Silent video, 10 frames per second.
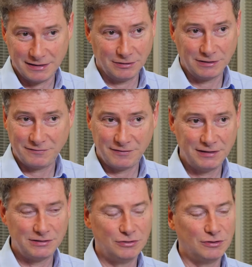There's lots of
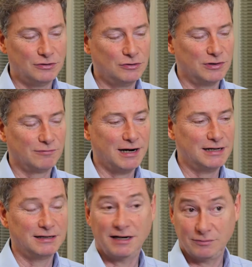things that you can do with
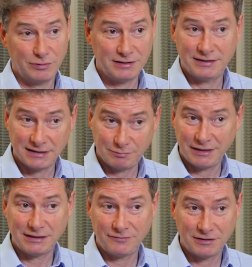radar data, but it's
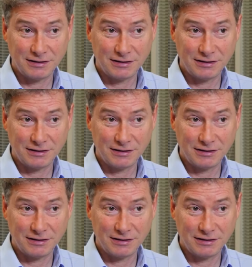expensive to